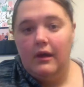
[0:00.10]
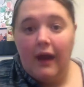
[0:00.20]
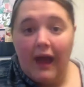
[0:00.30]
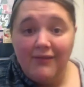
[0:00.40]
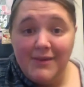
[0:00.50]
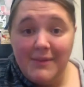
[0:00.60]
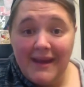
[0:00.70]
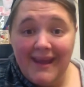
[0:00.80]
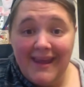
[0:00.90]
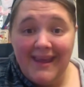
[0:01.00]
Hi
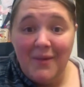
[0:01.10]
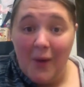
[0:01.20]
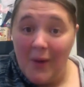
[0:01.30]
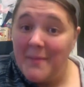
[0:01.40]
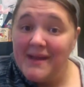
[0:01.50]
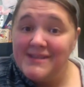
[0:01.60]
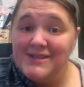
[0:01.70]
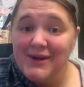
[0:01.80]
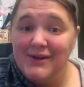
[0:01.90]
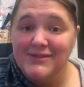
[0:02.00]
everybody! Welcome back to
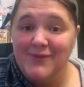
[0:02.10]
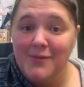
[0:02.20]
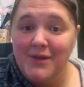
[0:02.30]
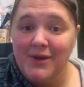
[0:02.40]
the artist formerly